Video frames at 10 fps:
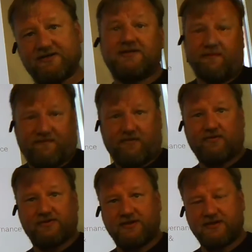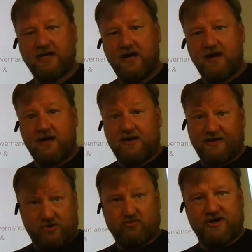This, of course,
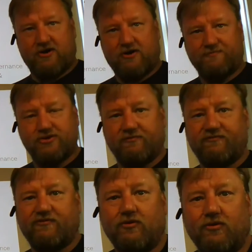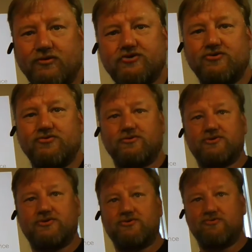is only an option for students
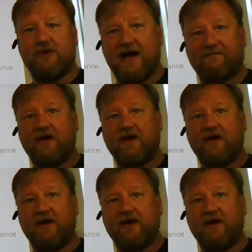who have